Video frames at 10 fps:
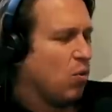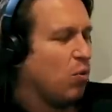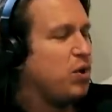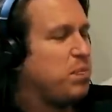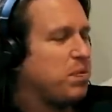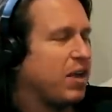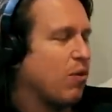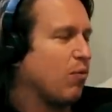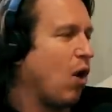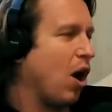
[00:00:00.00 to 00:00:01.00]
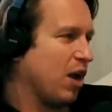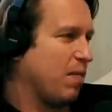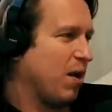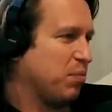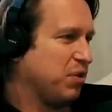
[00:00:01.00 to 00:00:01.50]
What do people get wrong
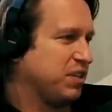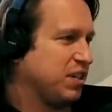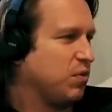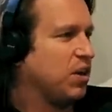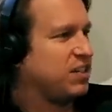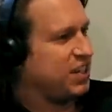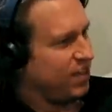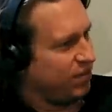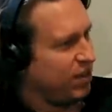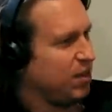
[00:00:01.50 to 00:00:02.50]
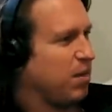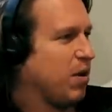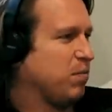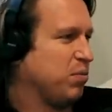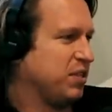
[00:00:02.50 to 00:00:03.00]
about prison? You watch TV
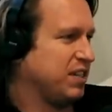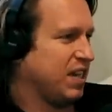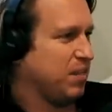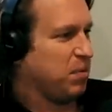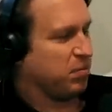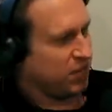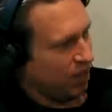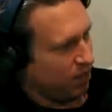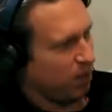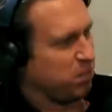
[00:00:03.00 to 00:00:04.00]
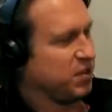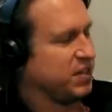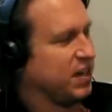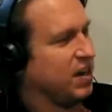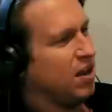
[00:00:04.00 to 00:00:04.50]
about prison, people talk about
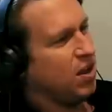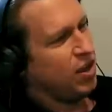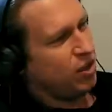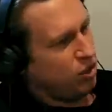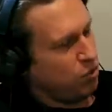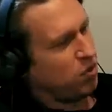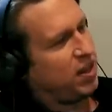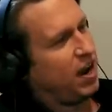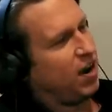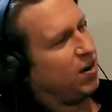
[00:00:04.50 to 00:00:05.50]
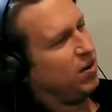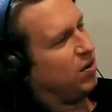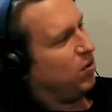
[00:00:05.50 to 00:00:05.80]
prison. You were there.